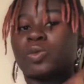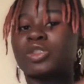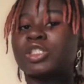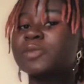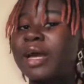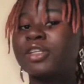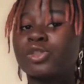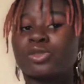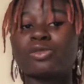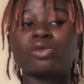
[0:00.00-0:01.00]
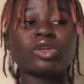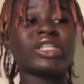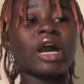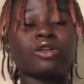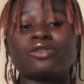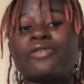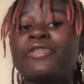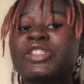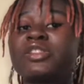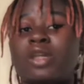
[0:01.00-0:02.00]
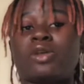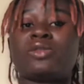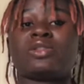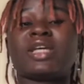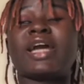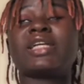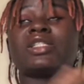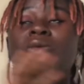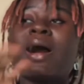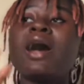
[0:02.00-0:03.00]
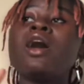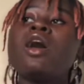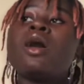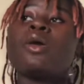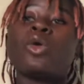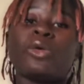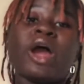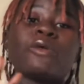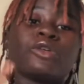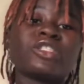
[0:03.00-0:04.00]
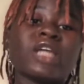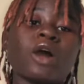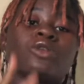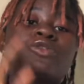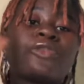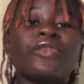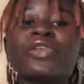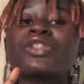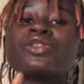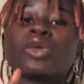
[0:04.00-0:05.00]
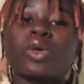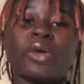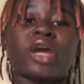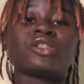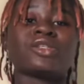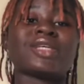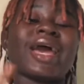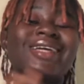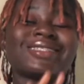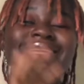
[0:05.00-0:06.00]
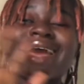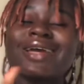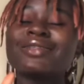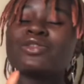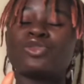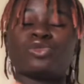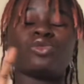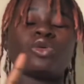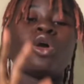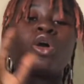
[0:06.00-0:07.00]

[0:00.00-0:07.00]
The Spanish wrote their own to fit their own society, while Korea wrote their own to fit the Korean society and to